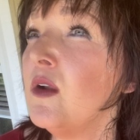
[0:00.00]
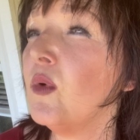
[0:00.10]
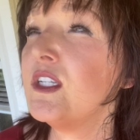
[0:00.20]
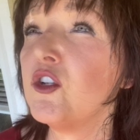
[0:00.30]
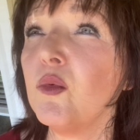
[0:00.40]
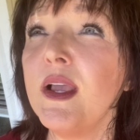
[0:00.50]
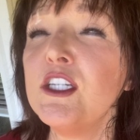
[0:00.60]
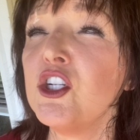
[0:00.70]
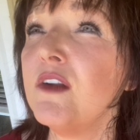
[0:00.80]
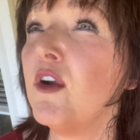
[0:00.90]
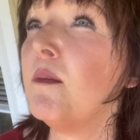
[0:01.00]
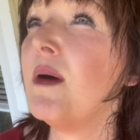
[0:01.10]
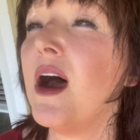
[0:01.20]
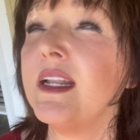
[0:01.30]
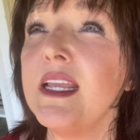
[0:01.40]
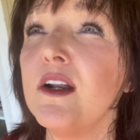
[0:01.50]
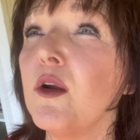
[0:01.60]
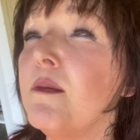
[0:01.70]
restoration of her body and her